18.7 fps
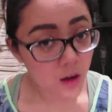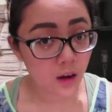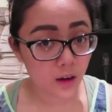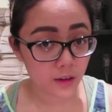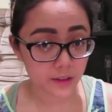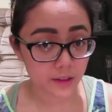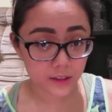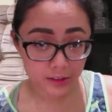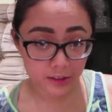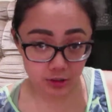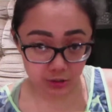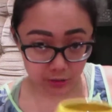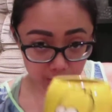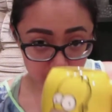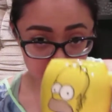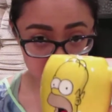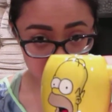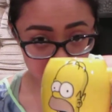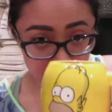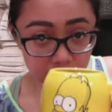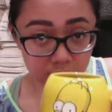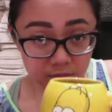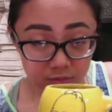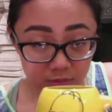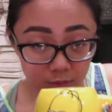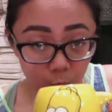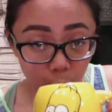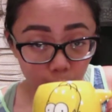I need to
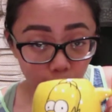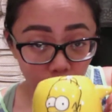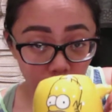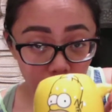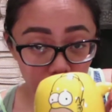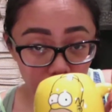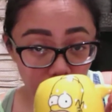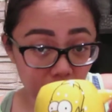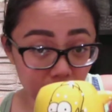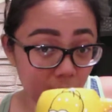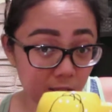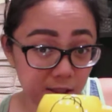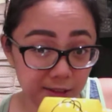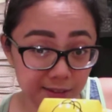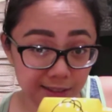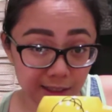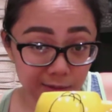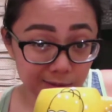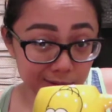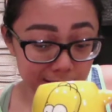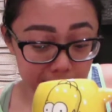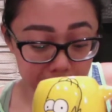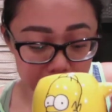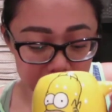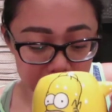wash it down with some